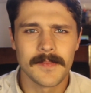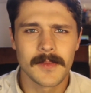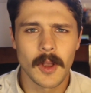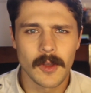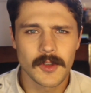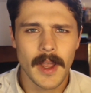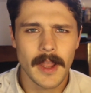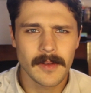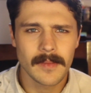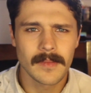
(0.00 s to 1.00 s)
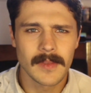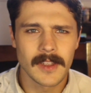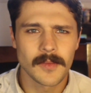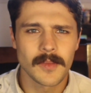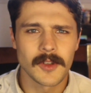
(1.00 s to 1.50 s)
ghostwriter
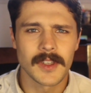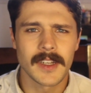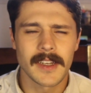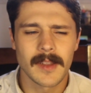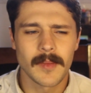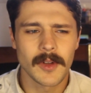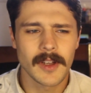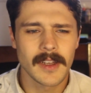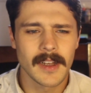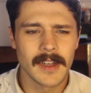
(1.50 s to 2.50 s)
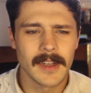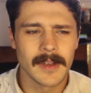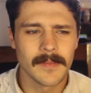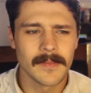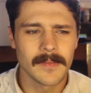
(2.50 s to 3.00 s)
that's presented in the book,
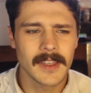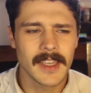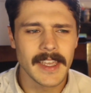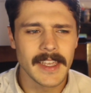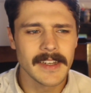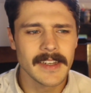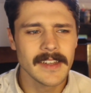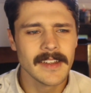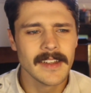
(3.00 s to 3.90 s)
Keen,